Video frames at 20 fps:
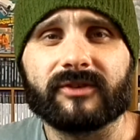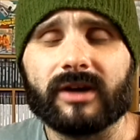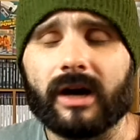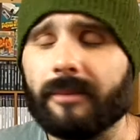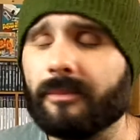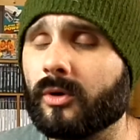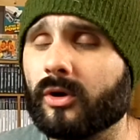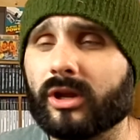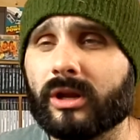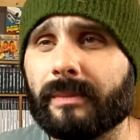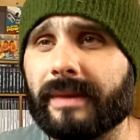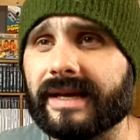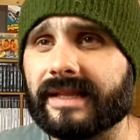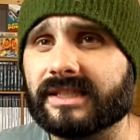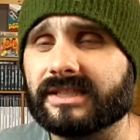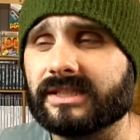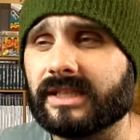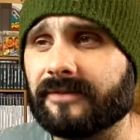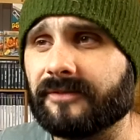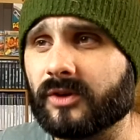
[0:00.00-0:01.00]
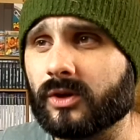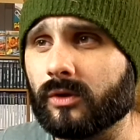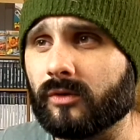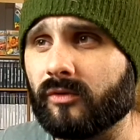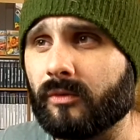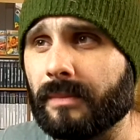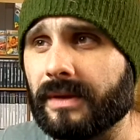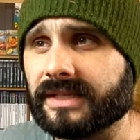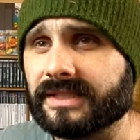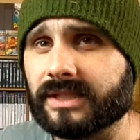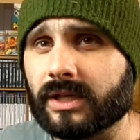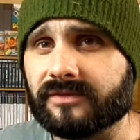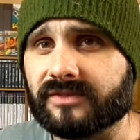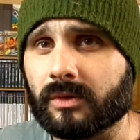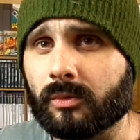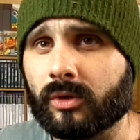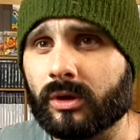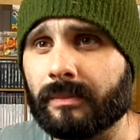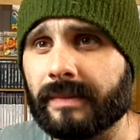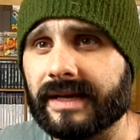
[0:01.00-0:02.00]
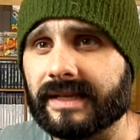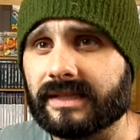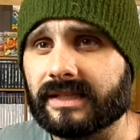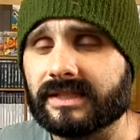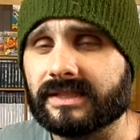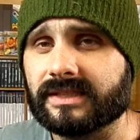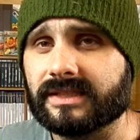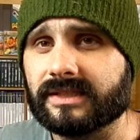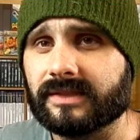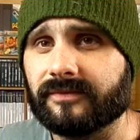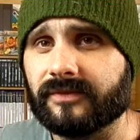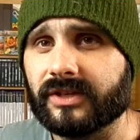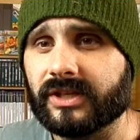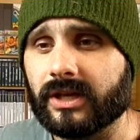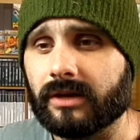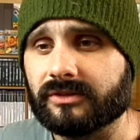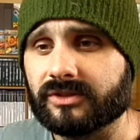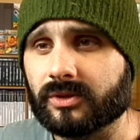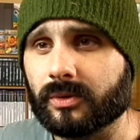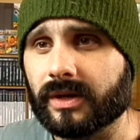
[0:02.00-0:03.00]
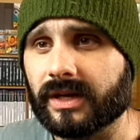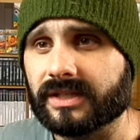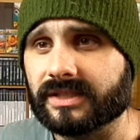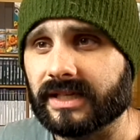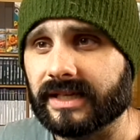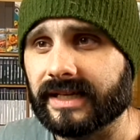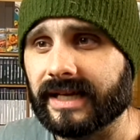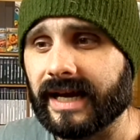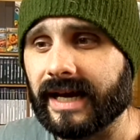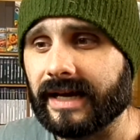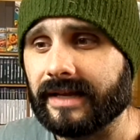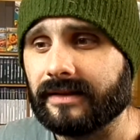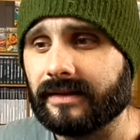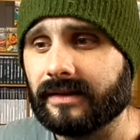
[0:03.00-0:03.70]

I'm not gonna make this difficult for myself. I want to make this video as quick as I can.